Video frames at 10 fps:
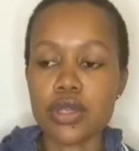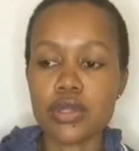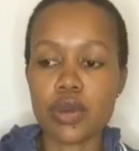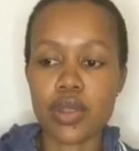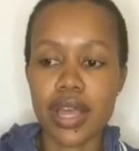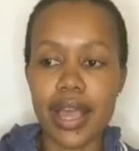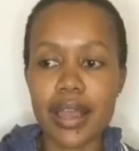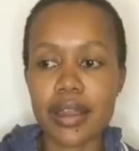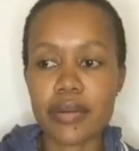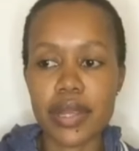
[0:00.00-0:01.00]
So the
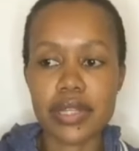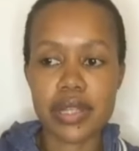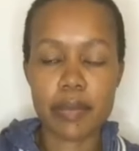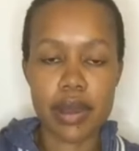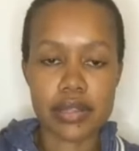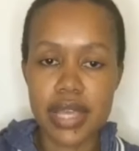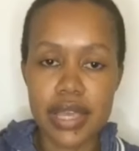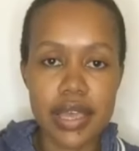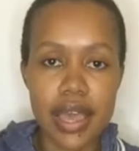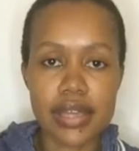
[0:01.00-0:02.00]
color red is about
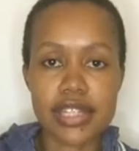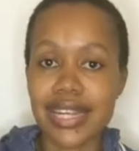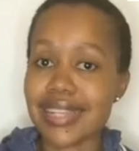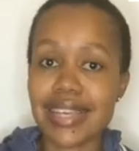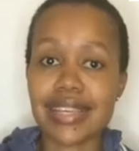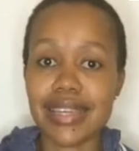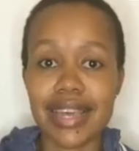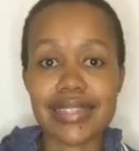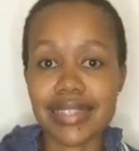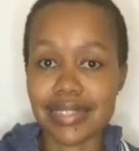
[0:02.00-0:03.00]
taking action, and taking
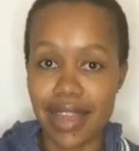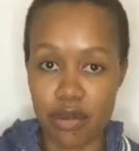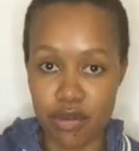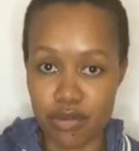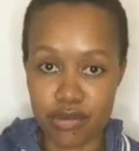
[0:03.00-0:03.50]
action now.